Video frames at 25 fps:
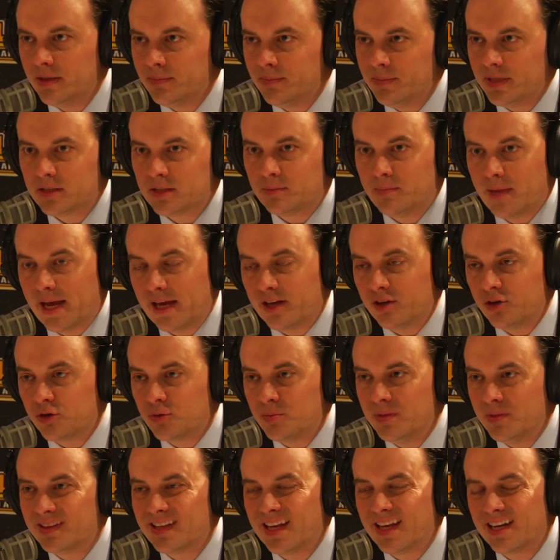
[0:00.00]
and
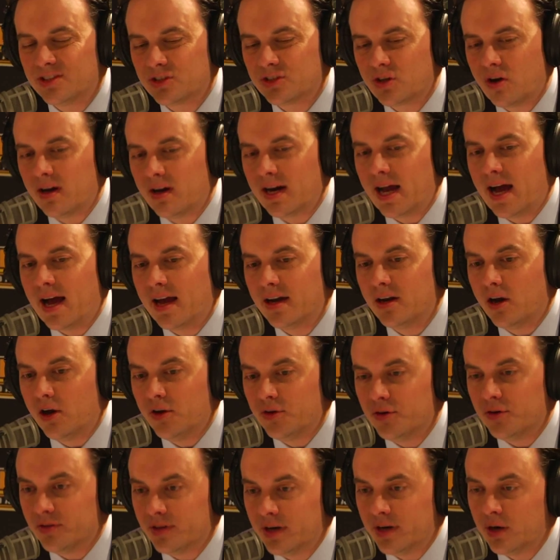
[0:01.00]
mismanagement that has gone on
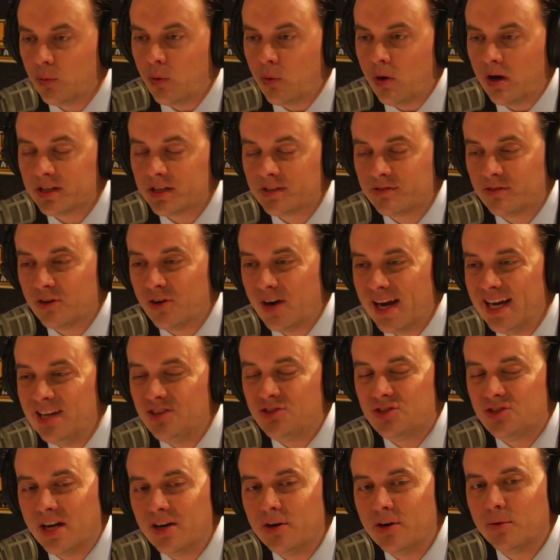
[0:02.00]
under their watch for a
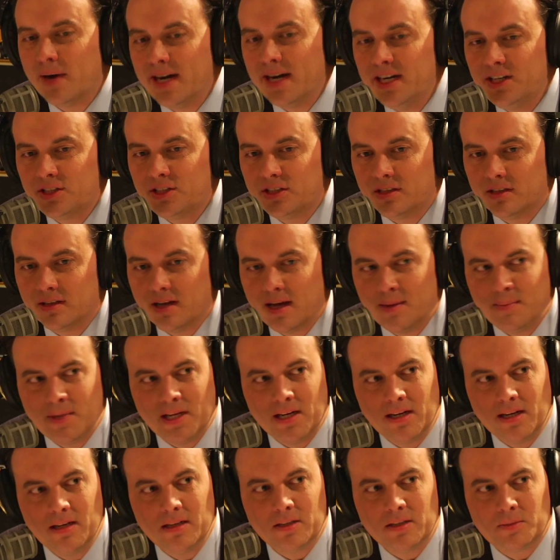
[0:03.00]
generation. I
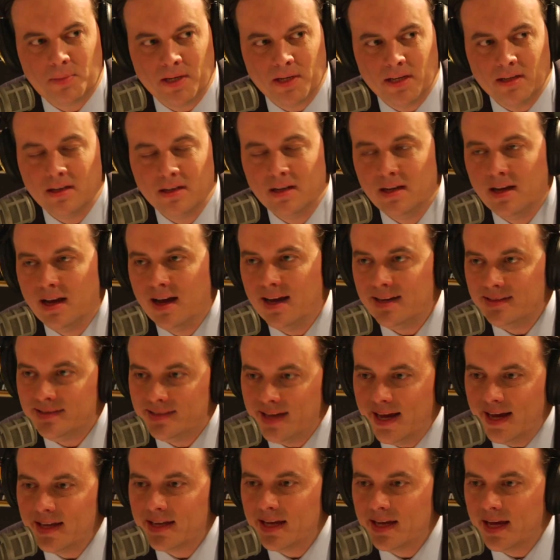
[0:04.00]
mean, it has been a
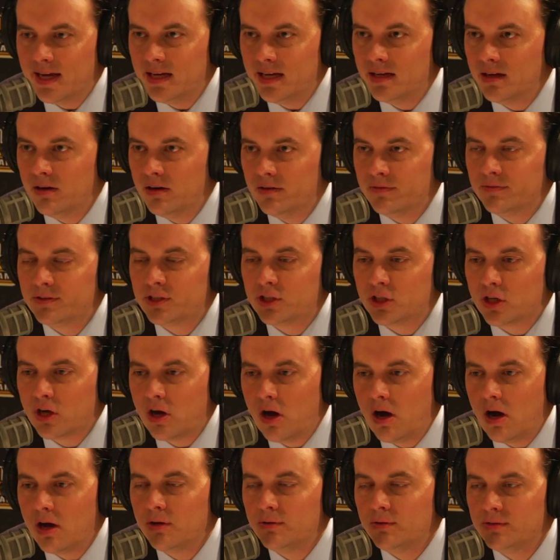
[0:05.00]
decade of
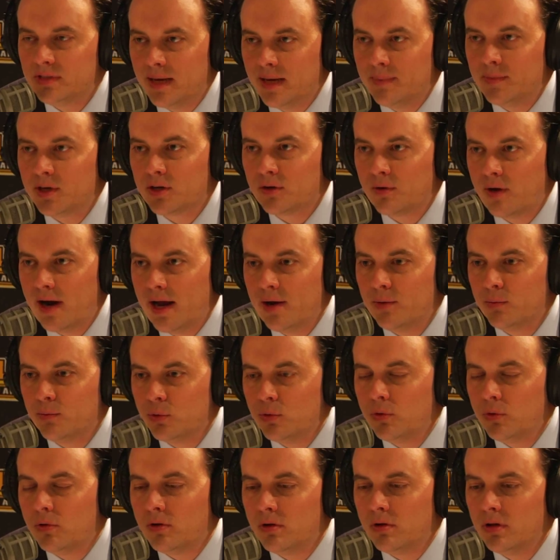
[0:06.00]
Chicago Democrat
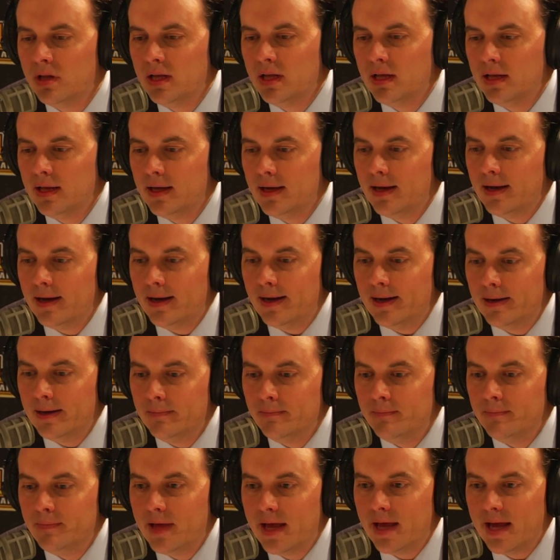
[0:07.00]
rule
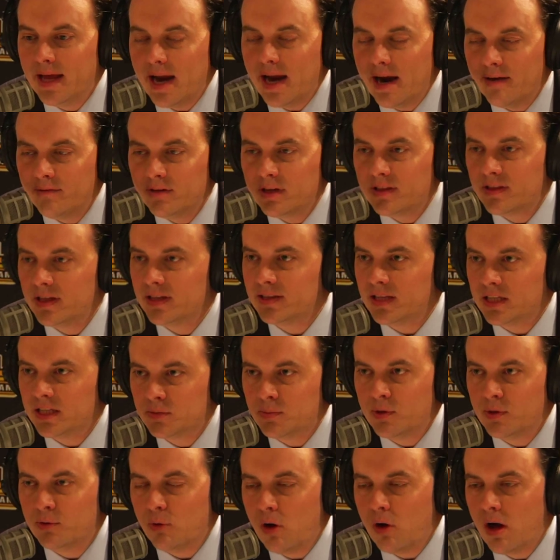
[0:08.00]
and everything that's
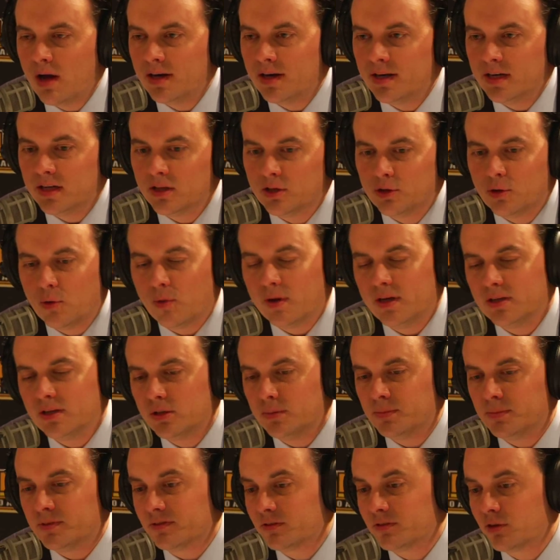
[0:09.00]
been wrought in Illinois in
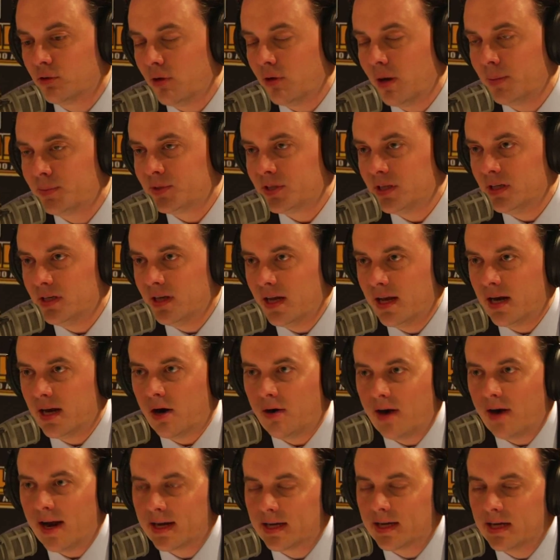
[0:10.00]
terms of corruption and
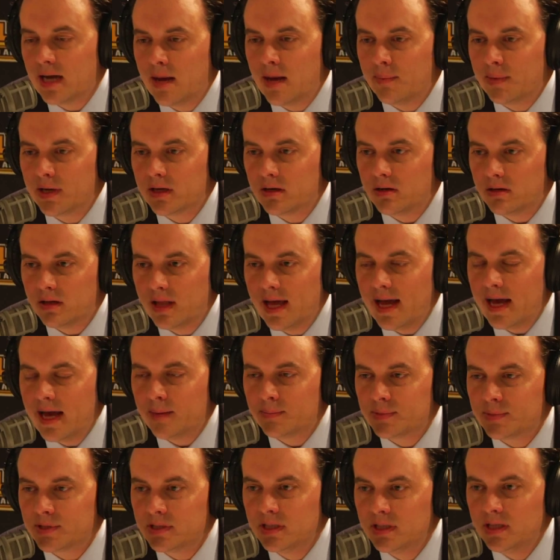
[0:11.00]
our economic
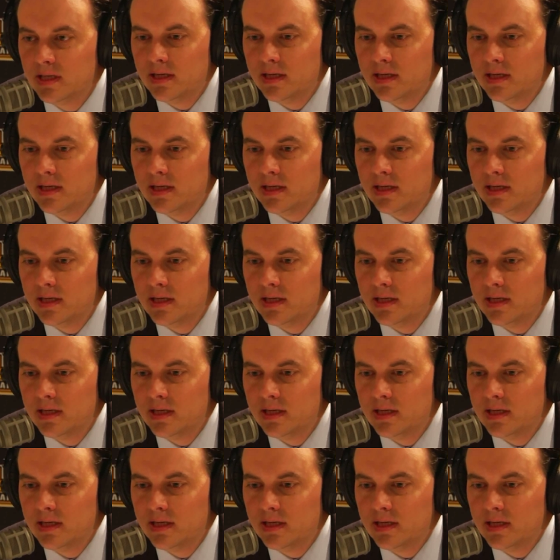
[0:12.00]
collapse.